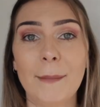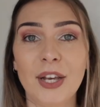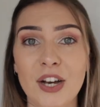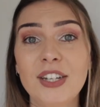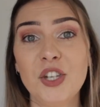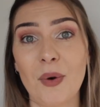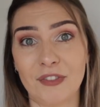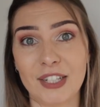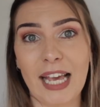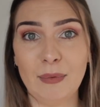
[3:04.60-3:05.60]
And because you
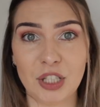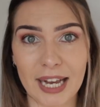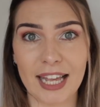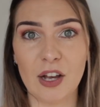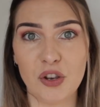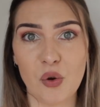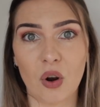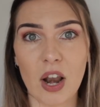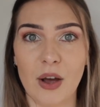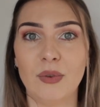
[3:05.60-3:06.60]
have to keep checking on your
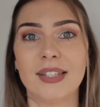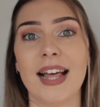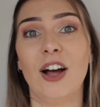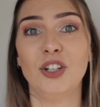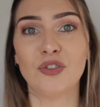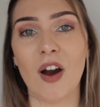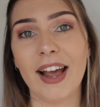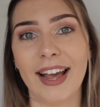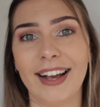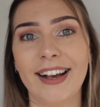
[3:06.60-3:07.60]
clothes that are
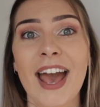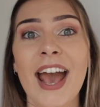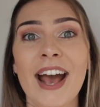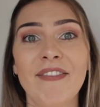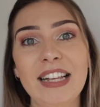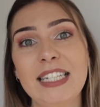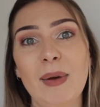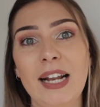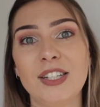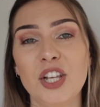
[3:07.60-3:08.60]
drying, this
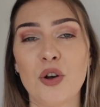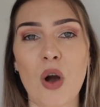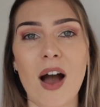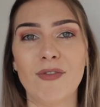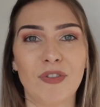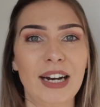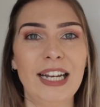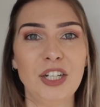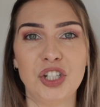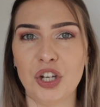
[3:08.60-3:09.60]
means that you can't
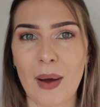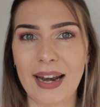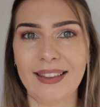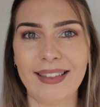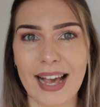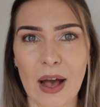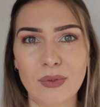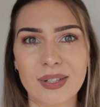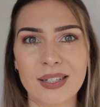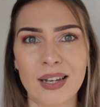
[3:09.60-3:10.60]
really do anything
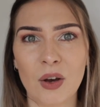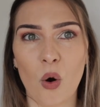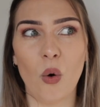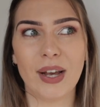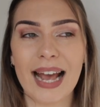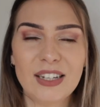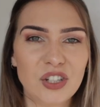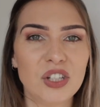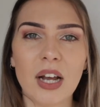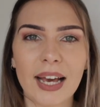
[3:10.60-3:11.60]
else or get
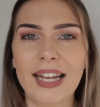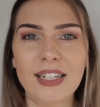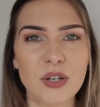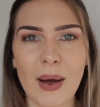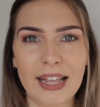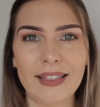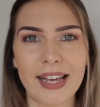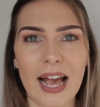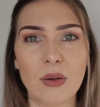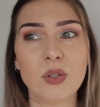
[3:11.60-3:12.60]
stuck into
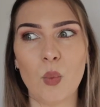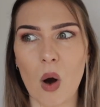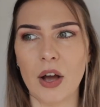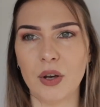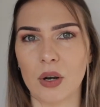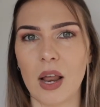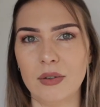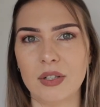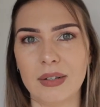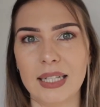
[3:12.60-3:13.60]
anything else while your
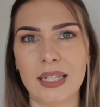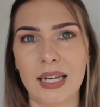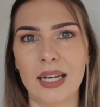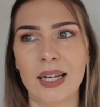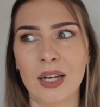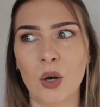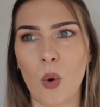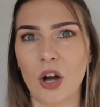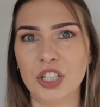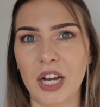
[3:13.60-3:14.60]
clothes are in the
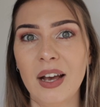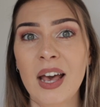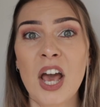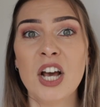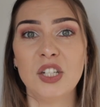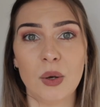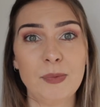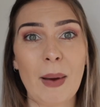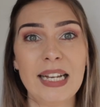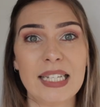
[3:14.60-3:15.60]
washer. So it's
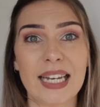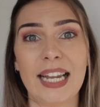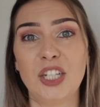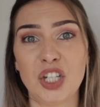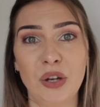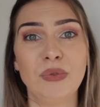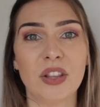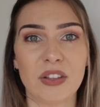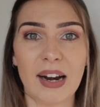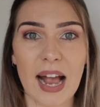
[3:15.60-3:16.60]
basically two to
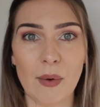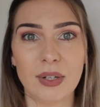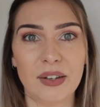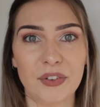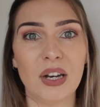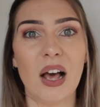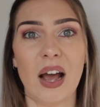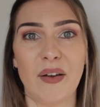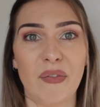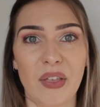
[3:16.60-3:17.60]
three hours of your
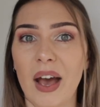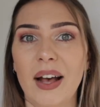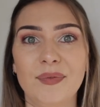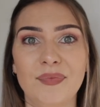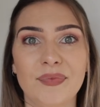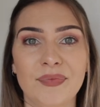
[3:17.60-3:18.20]
life that